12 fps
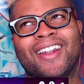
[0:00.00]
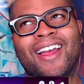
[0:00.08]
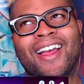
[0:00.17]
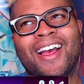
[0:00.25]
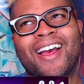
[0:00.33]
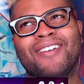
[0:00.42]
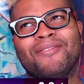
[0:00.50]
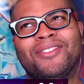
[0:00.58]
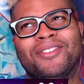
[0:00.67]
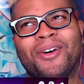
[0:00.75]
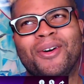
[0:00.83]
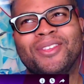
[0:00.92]
I'm
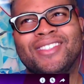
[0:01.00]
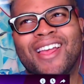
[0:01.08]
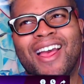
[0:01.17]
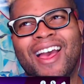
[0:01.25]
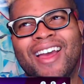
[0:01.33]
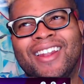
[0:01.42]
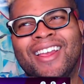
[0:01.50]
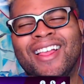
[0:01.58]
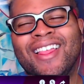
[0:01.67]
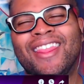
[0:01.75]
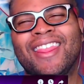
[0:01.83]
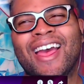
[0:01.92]
so sad
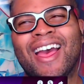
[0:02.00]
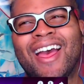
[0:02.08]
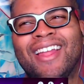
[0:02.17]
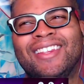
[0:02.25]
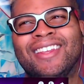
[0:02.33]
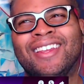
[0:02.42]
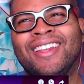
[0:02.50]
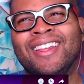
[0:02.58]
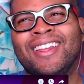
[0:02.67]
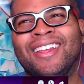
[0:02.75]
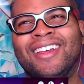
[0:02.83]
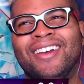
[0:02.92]
that
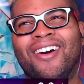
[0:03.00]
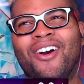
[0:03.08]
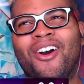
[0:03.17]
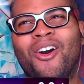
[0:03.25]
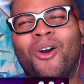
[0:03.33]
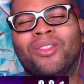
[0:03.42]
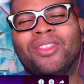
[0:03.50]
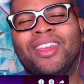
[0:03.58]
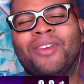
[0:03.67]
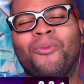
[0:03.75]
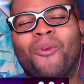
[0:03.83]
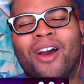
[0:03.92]
only
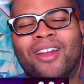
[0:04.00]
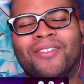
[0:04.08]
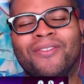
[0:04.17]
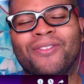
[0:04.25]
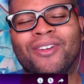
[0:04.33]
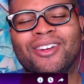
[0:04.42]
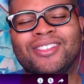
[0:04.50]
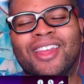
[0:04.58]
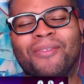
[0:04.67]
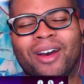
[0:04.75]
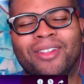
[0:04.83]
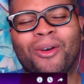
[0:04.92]
one verse and
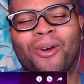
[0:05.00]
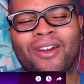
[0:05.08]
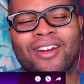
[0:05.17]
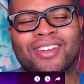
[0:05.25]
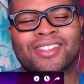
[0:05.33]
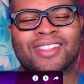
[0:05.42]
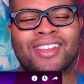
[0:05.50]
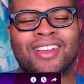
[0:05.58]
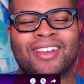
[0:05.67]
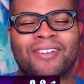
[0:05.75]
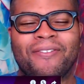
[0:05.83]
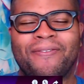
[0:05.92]
one chorus
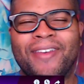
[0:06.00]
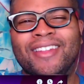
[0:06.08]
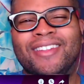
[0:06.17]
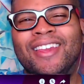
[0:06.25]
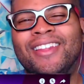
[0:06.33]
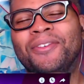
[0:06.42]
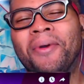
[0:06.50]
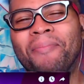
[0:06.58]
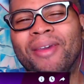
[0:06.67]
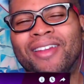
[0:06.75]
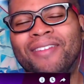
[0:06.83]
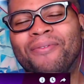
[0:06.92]
fit into 1
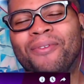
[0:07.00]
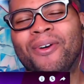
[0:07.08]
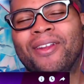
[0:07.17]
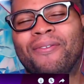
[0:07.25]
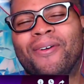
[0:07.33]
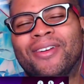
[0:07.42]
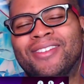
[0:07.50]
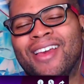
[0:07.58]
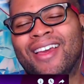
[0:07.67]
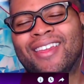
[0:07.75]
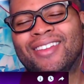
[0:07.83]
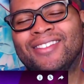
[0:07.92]
minute and 44
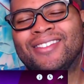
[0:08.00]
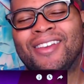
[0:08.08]
seconds.